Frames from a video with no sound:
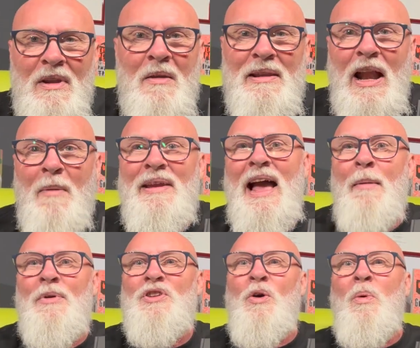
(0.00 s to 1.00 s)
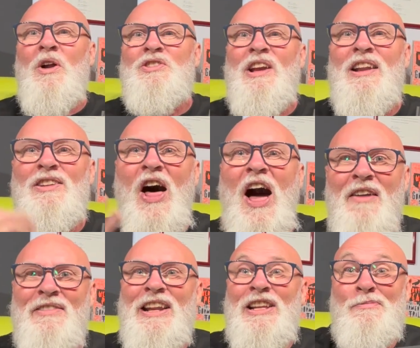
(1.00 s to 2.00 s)
be able to watch it live
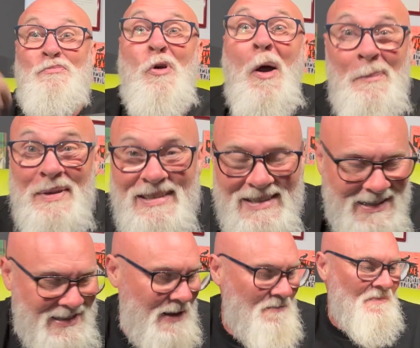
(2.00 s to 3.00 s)
in its proper setting.